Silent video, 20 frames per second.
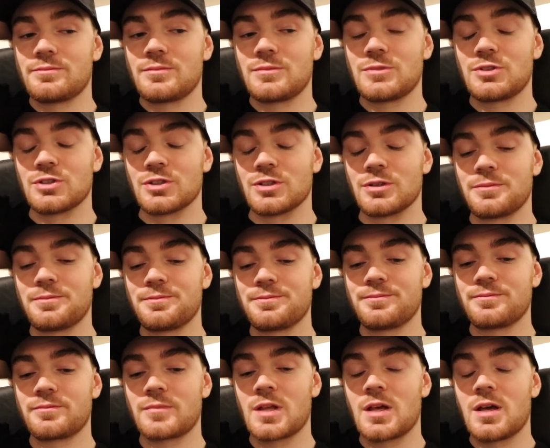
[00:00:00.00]
So
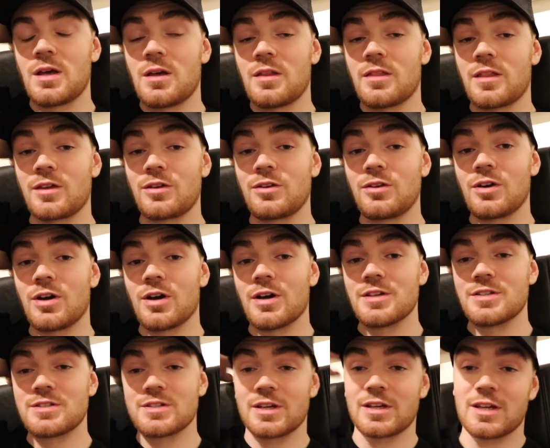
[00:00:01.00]
thank you
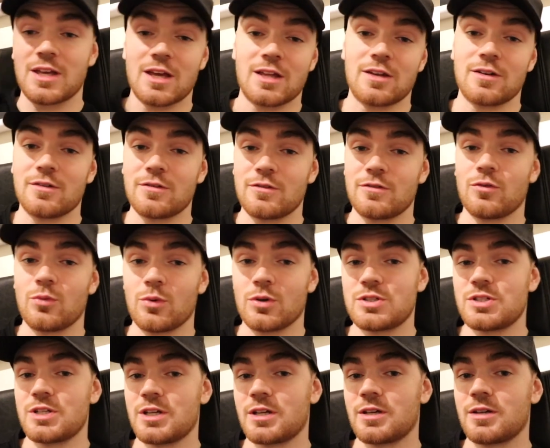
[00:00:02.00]
guys again for
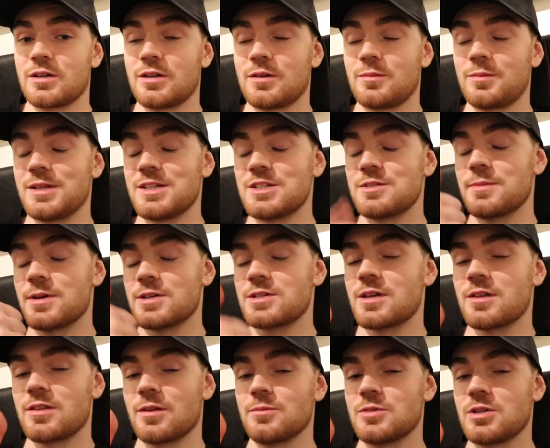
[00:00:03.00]
watching. Please smash
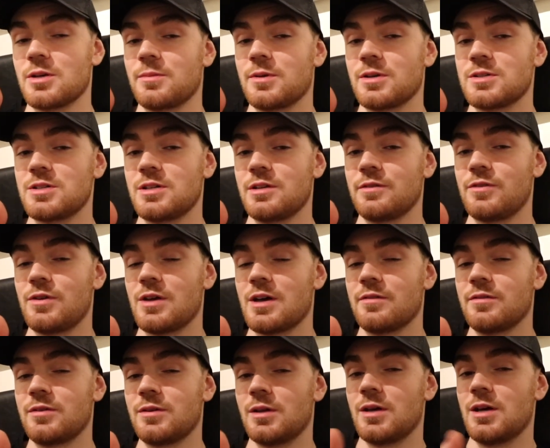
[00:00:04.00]
that thumbs up button if you
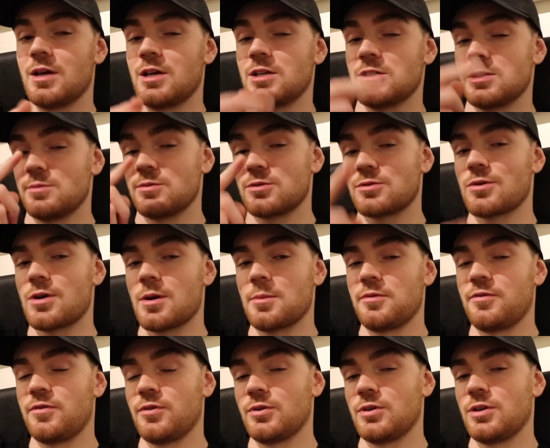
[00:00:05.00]
haven't, subscribe
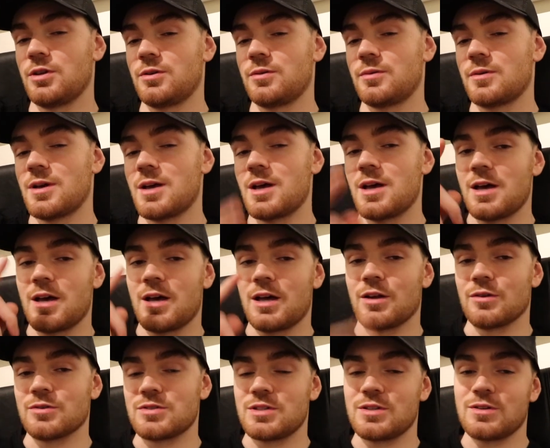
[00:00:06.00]
if you're new, and
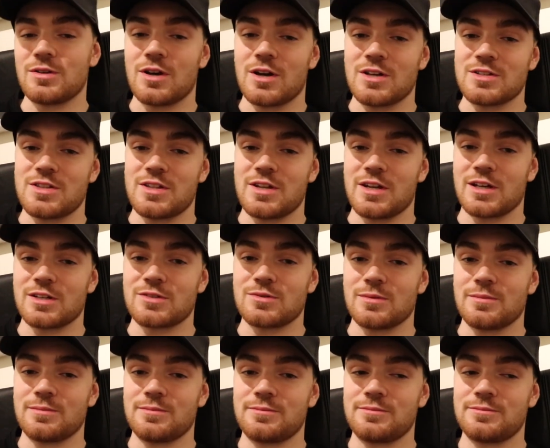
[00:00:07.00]
I'll see you guys in the next
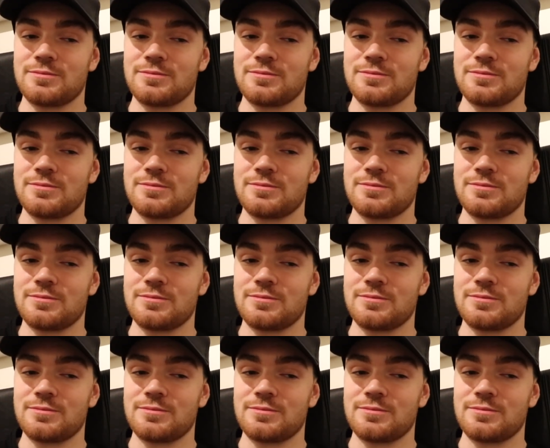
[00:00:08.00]
one.